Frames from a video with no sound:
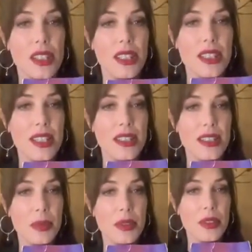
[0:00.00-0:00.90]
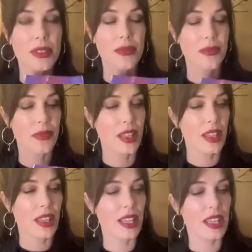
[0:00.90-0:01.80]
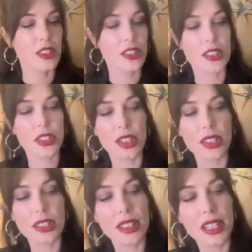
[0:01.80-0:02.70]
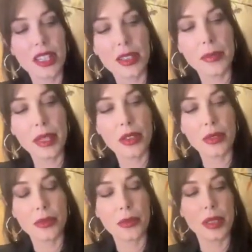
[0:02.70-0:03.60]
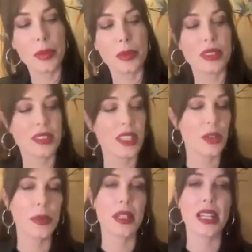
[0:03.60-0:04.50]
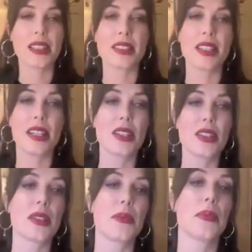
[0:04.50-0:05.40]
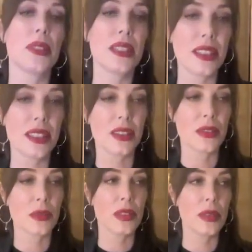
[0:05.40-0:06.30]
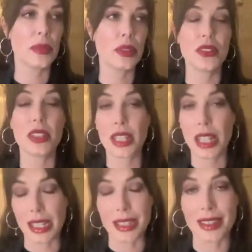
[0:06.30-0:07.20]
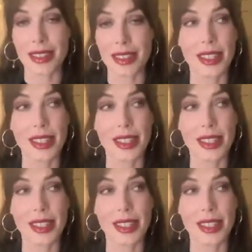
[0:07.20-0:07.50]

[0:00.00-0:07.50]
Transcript: Katinka's book, and she talks in there about people with CRPS needing to completely rebuild their gut.